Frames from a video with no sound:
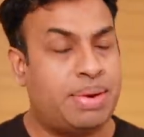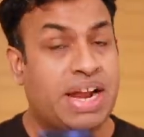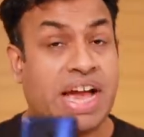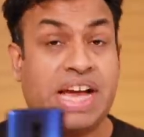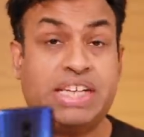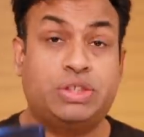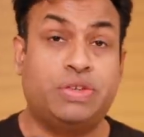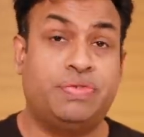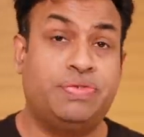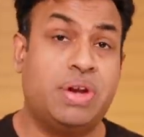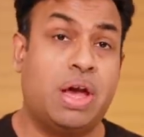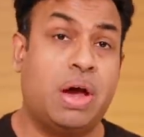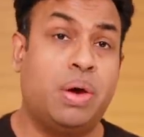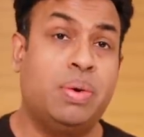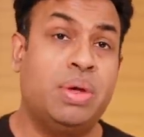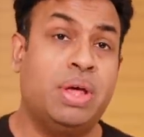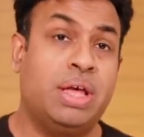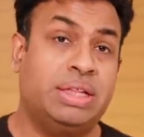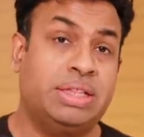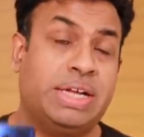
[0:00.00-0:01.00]
but as of
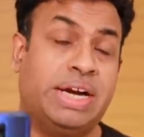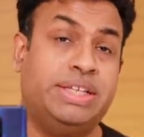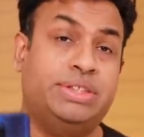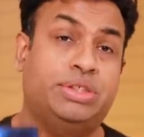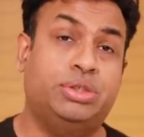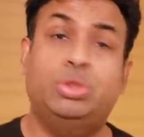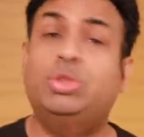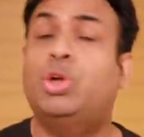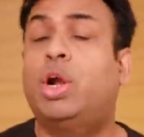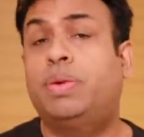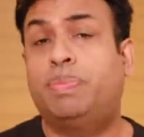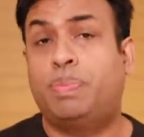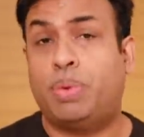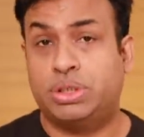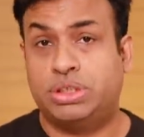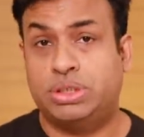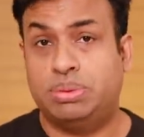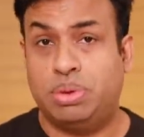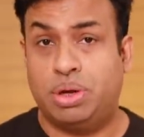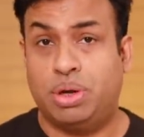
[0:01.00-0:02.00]
now that is not
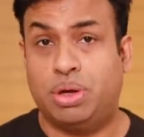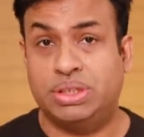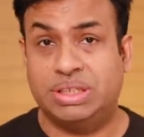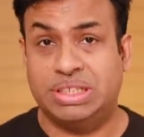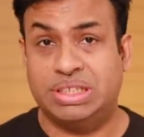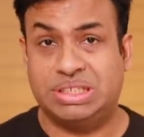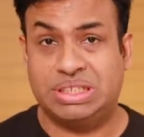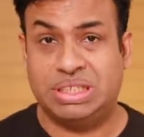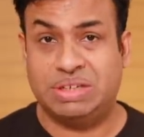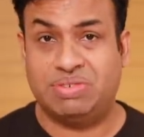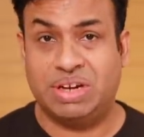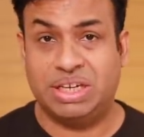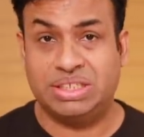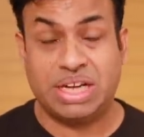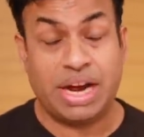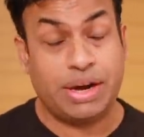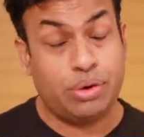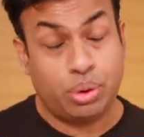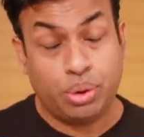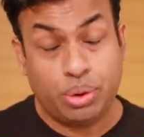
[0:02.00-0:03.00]
possible on this
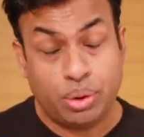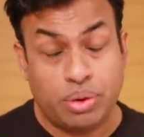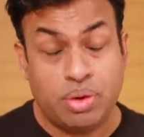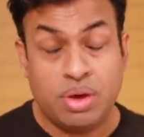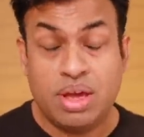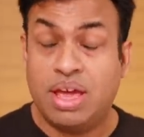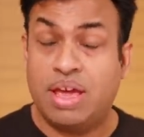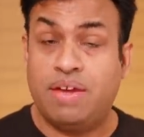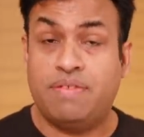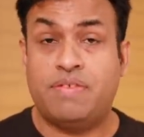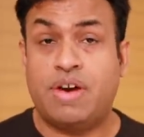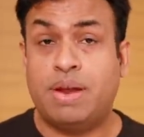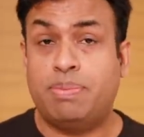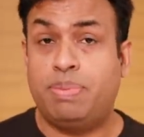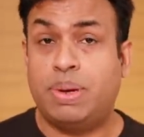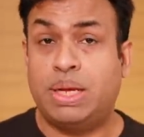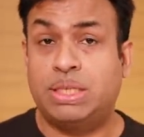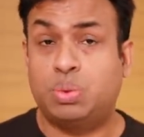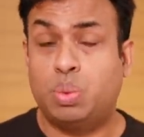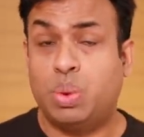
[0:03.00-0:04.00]
device. I don't know if
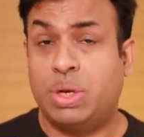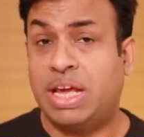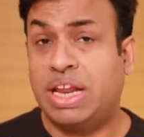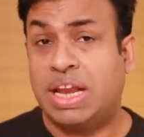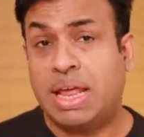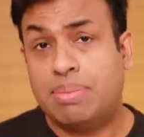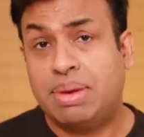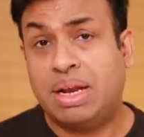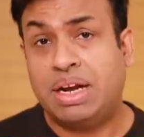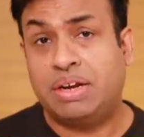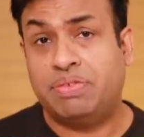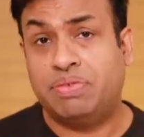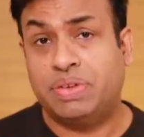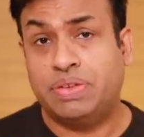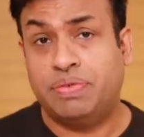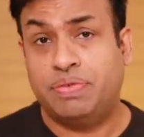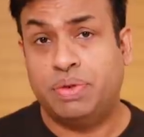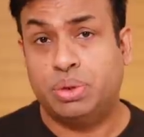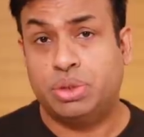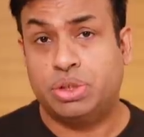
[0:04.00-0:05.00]
OnePlus will enable it
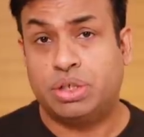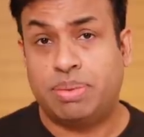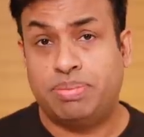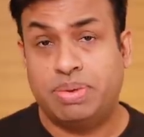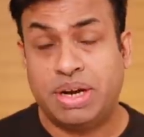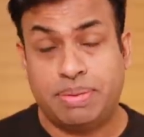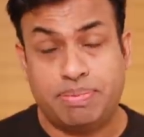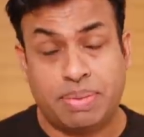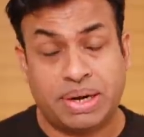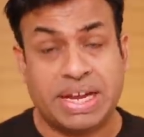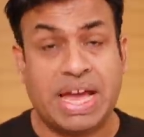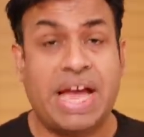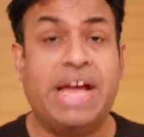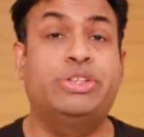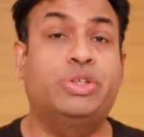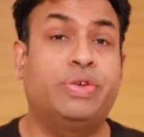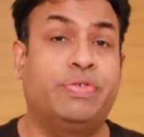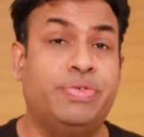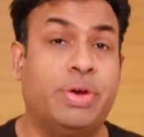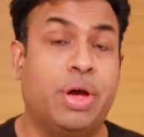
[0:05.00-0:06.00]
with the future update, but
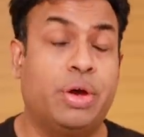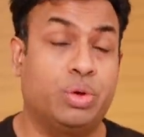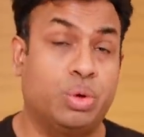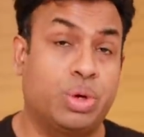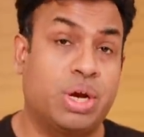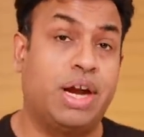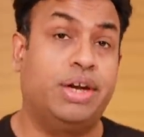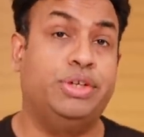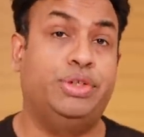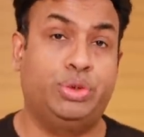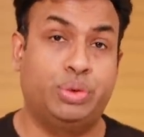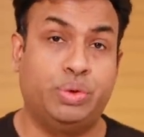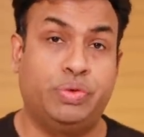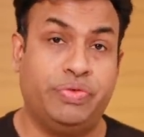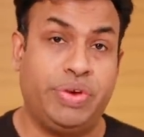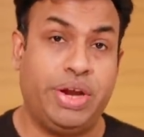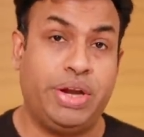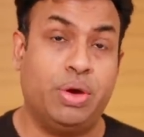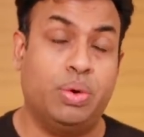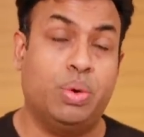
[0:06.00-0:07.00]
as of now you can't shoot
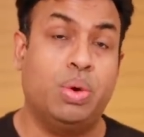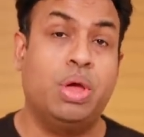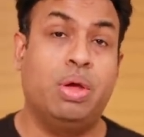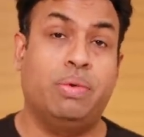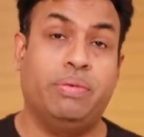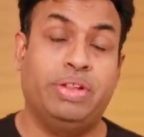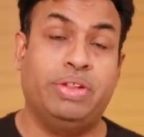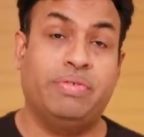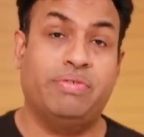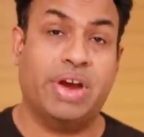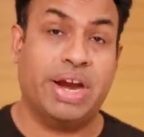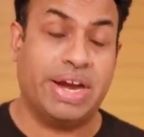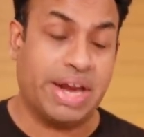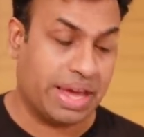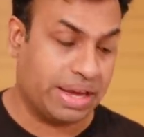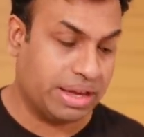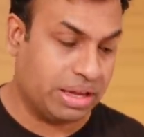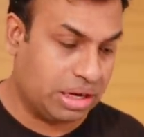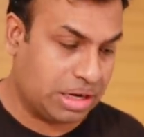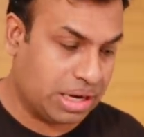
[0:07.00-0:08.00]
video with a wide
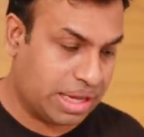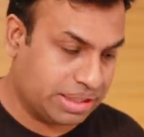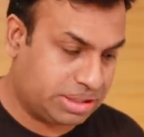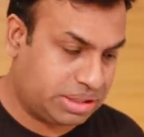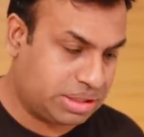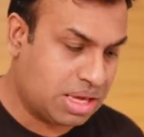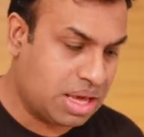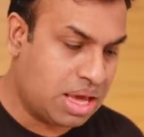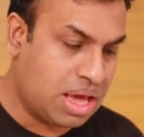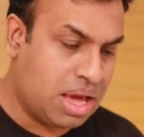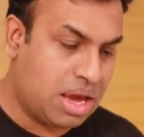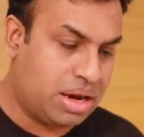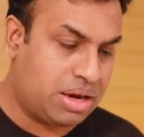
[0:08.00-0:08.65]
angle lens.